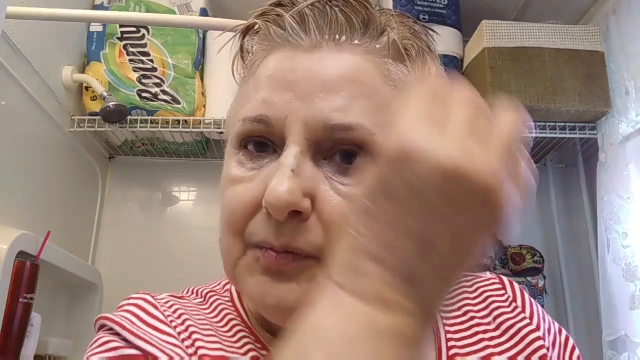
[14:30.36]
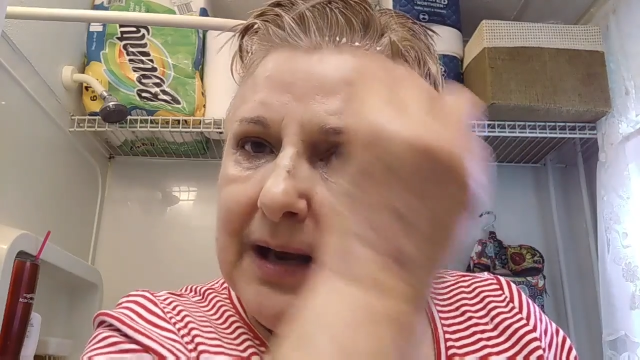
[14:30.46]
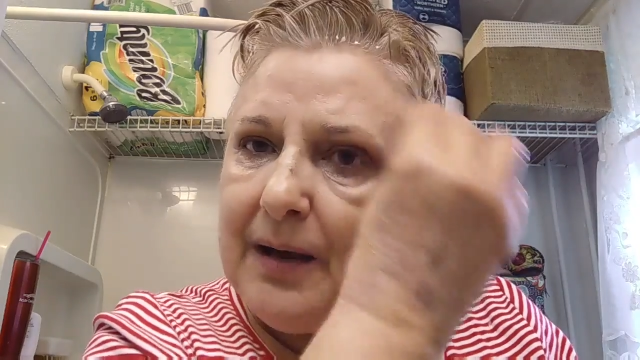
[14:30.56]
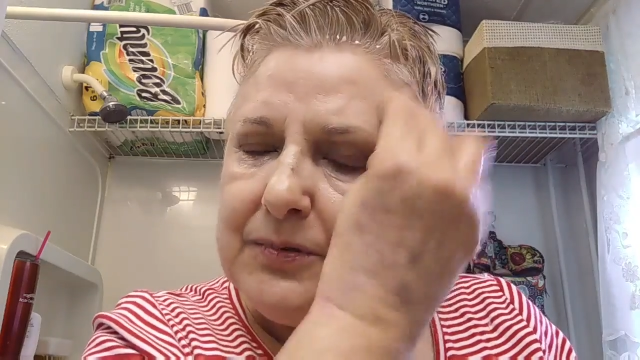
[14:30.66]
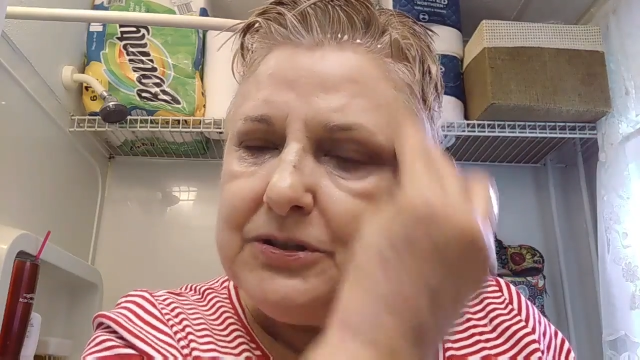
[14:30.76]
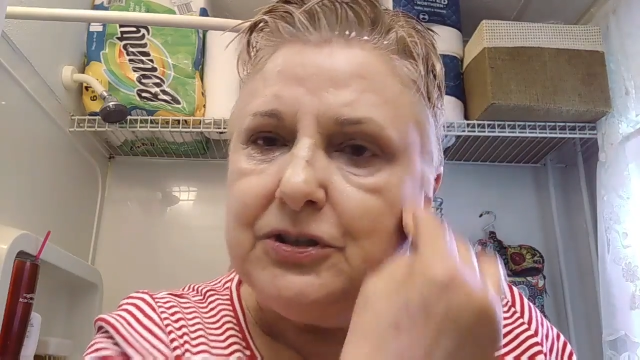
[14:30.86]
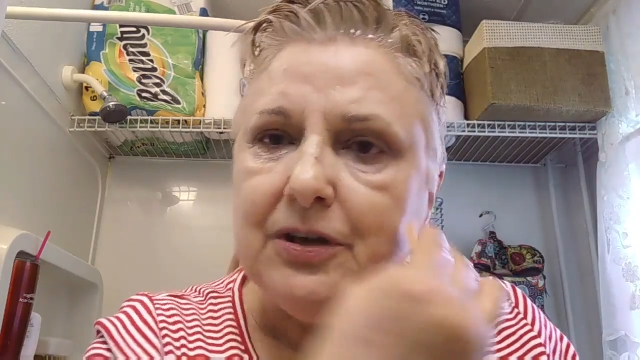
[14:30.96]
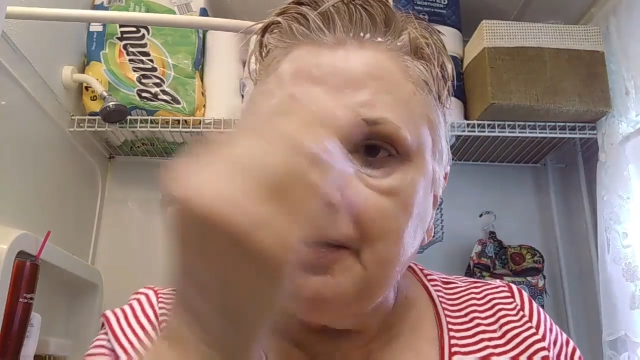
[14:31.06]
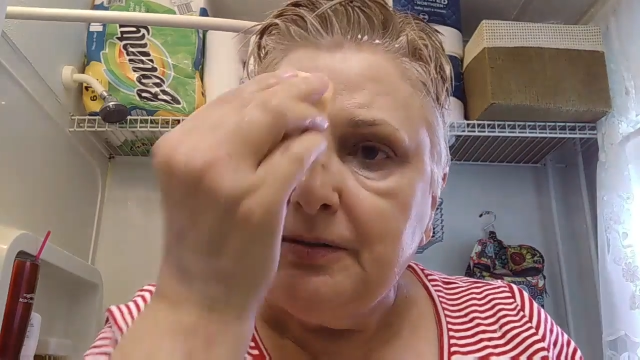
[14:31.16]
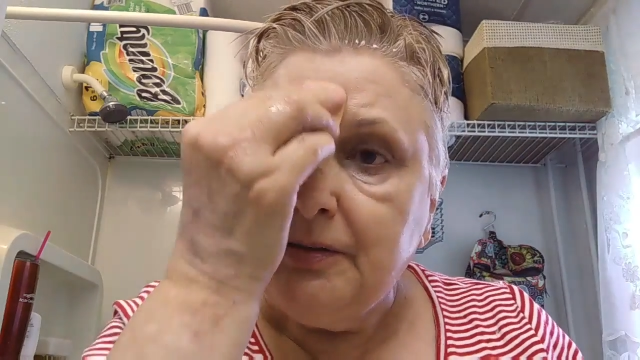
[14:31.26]
When I
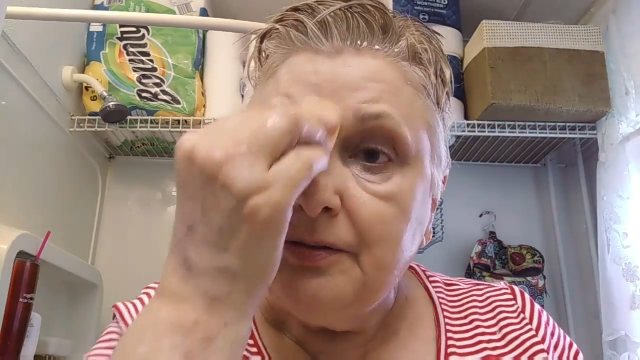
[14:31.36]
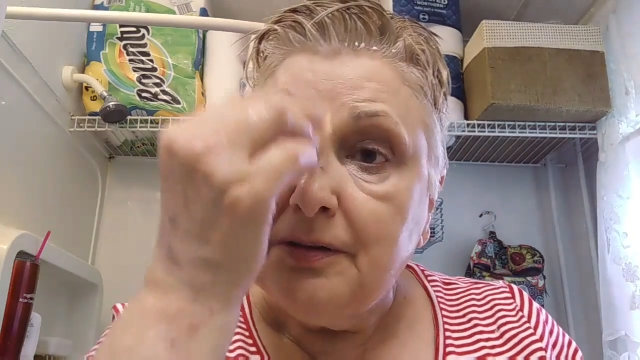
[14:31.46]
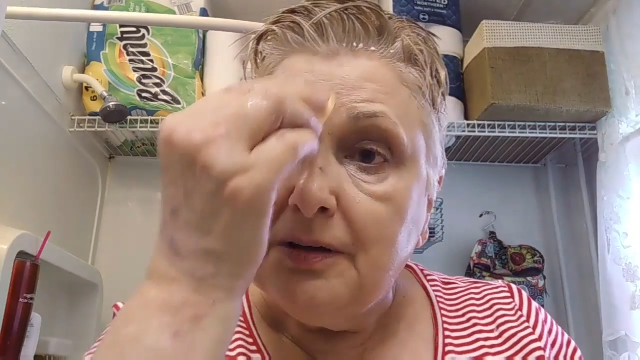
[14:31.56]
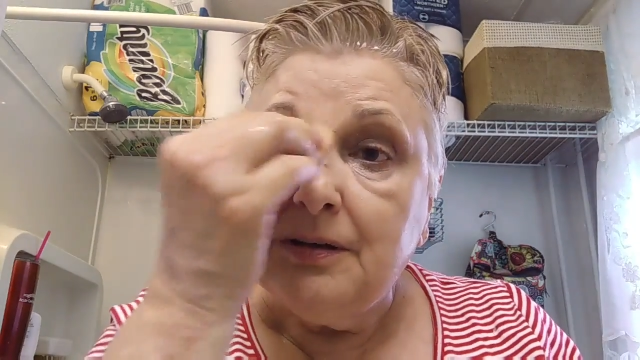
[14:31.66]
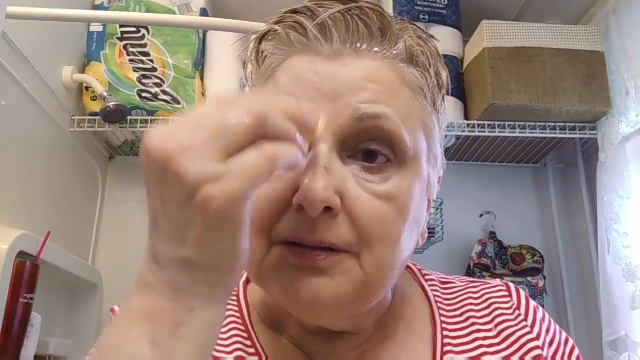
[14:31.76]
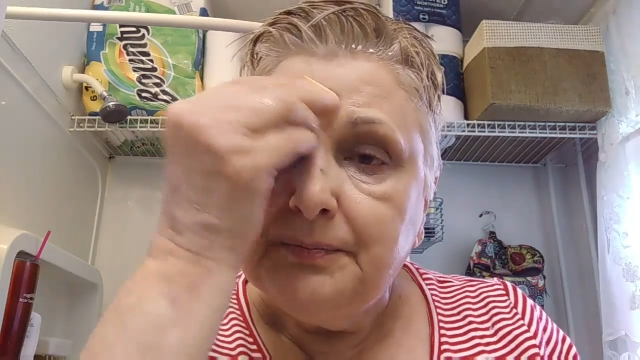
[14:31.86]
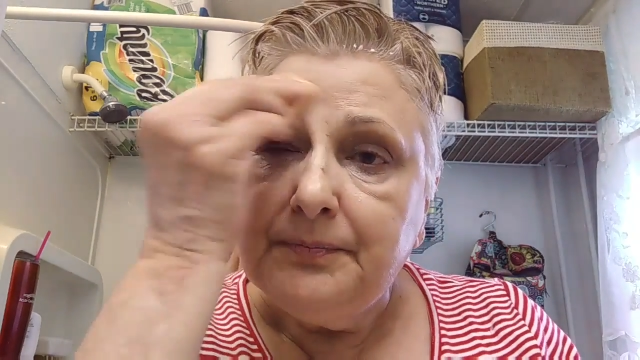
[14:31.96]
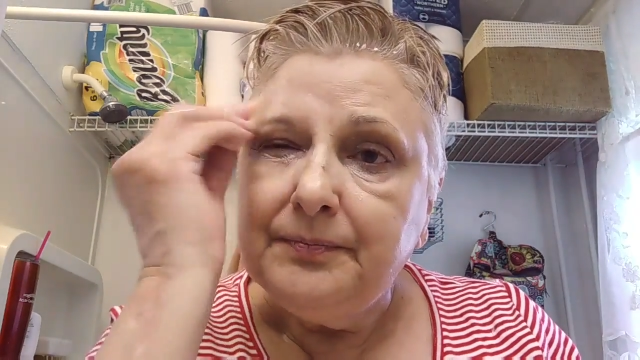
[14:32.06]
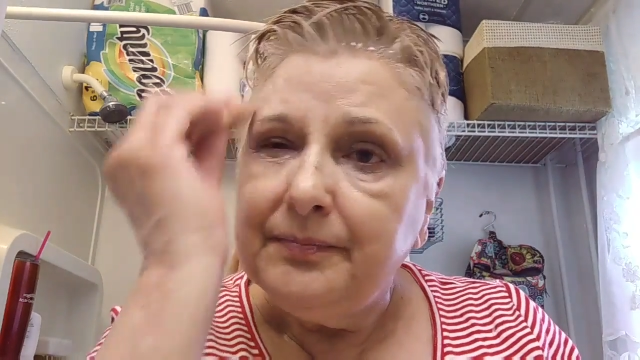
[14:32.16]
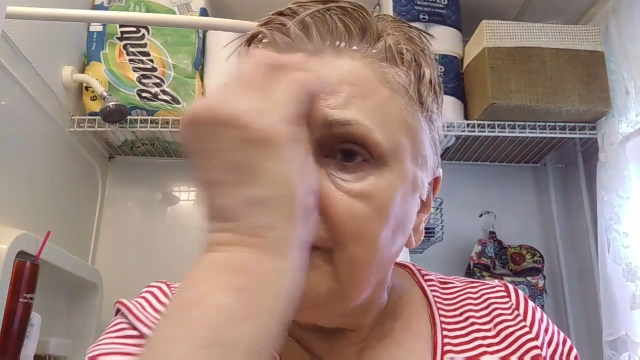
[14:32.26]
was younger,
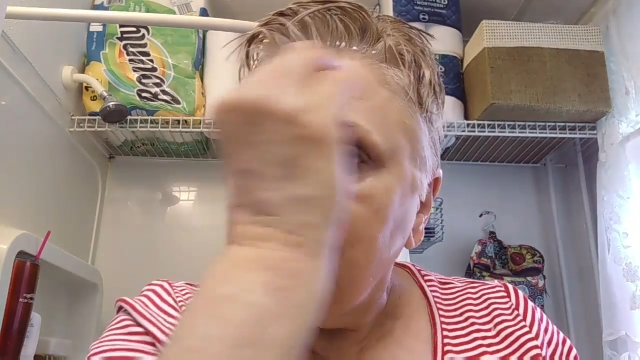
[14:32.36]
um,